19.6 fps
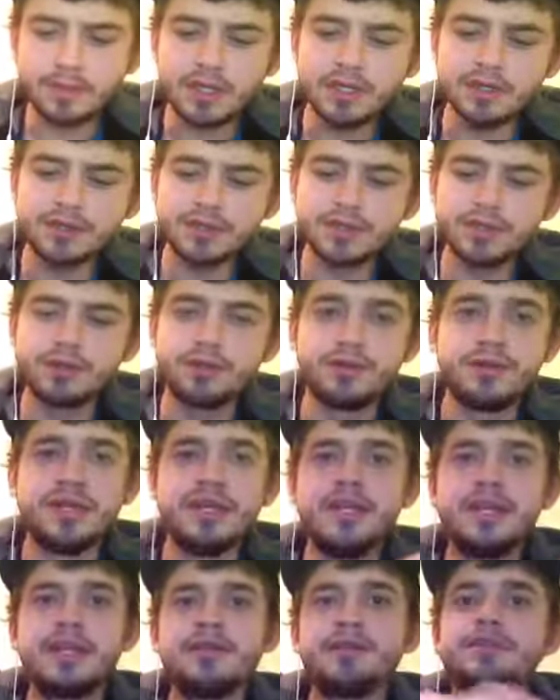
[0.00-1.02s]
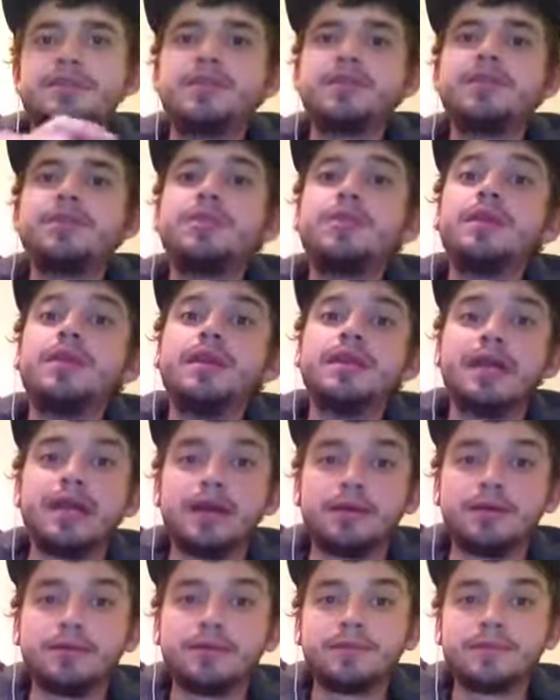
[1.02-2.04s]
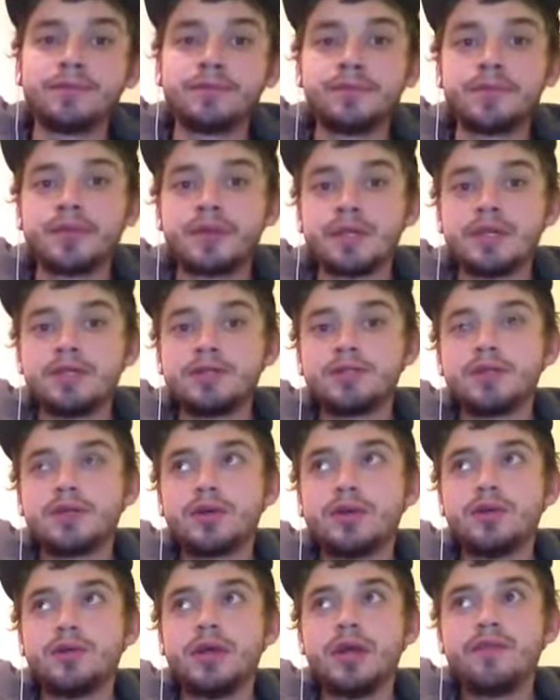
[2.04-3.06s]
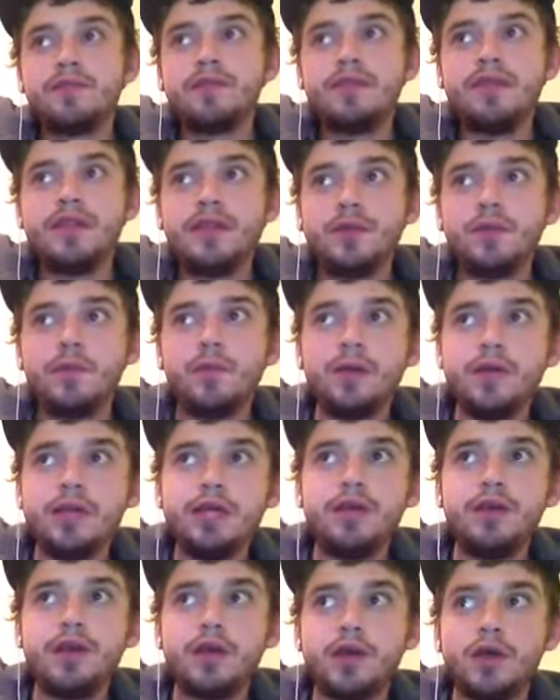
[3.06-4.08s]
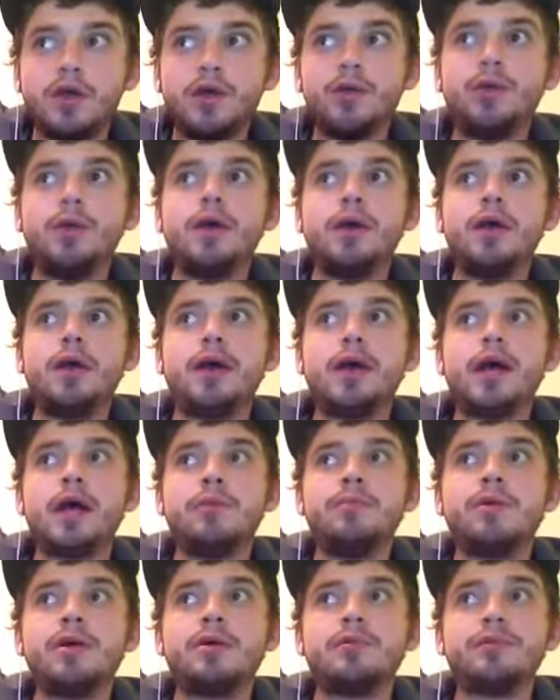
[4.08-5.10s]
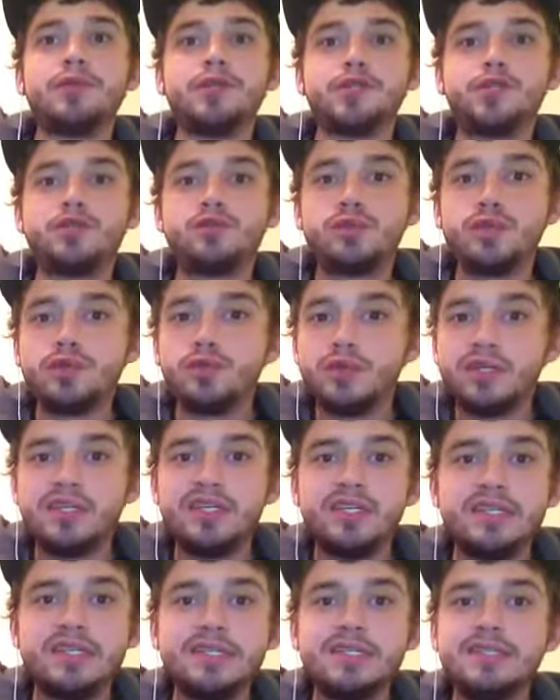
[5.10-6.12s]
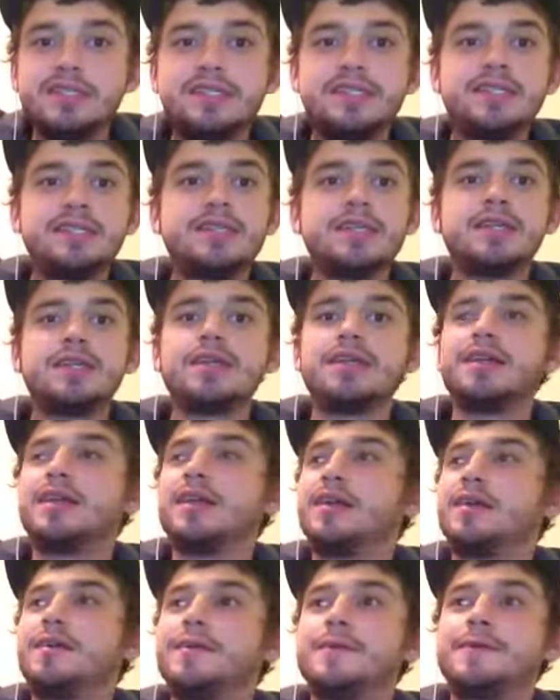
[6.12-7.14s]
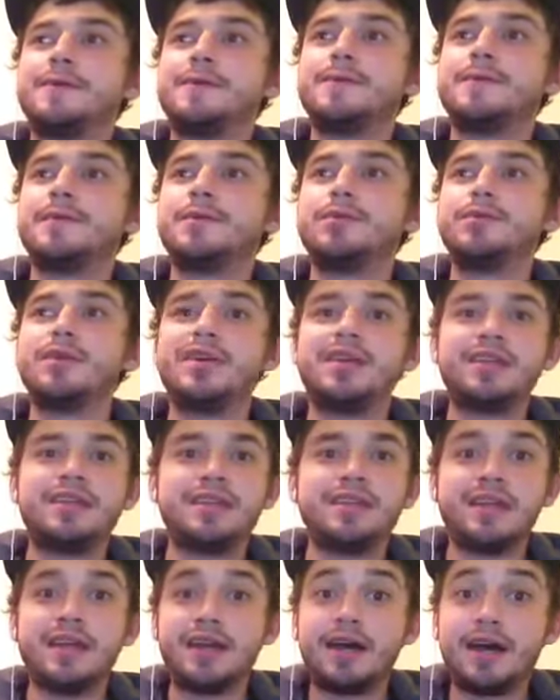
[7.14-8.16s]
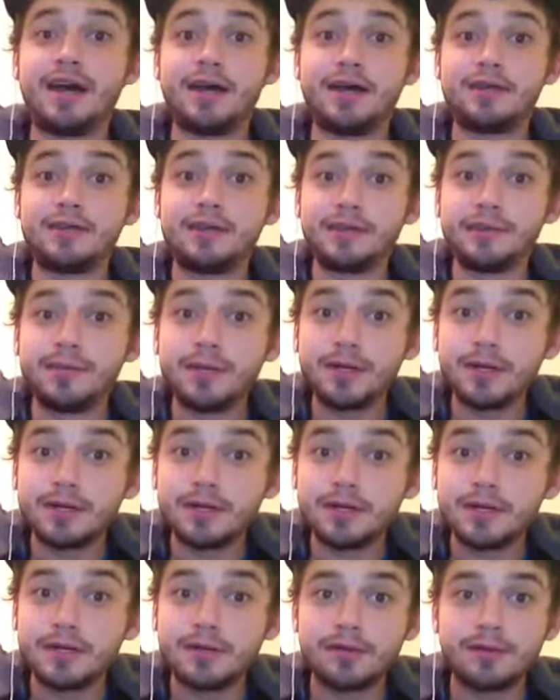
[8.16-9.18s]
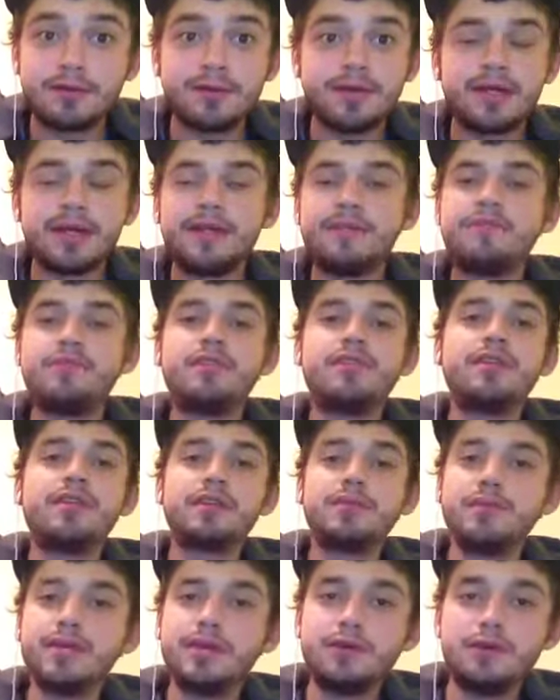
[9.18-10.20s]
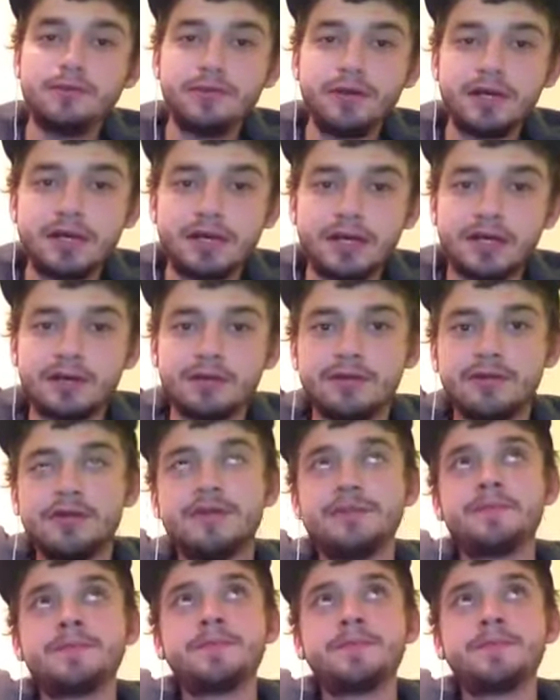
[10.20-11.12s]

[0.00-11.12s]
so there was nothing written down. So everything we know about the Druids, the way that Ireland worked, the way everything we know about Ireland